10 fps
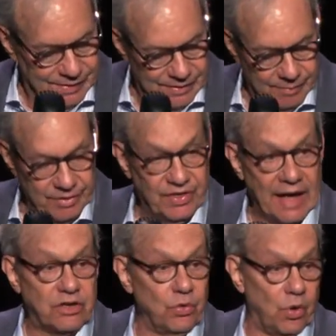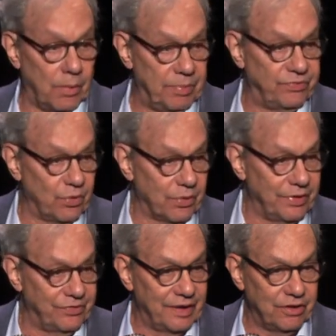Let me thank you all before
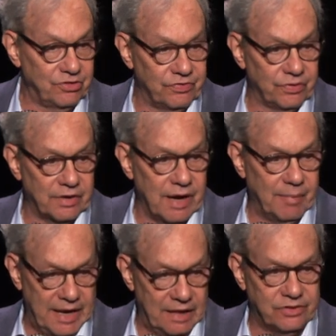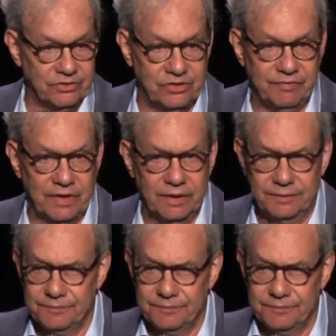we finish for coming out this evening.